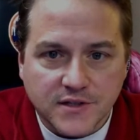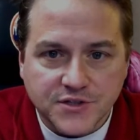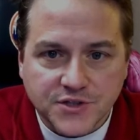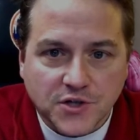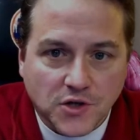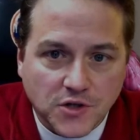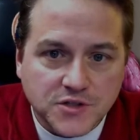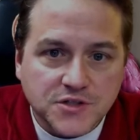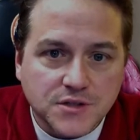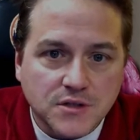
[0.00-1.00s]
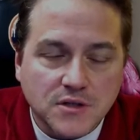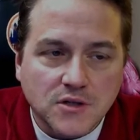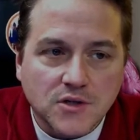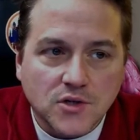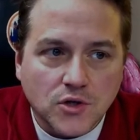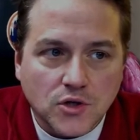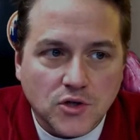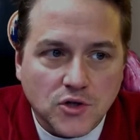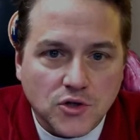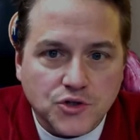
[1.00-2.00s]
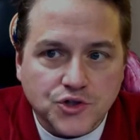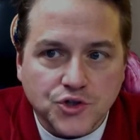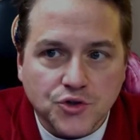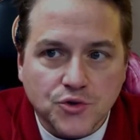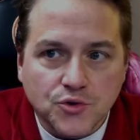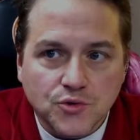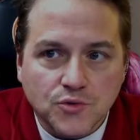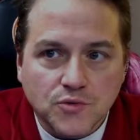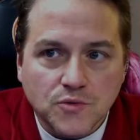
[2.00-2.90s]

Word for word: the church to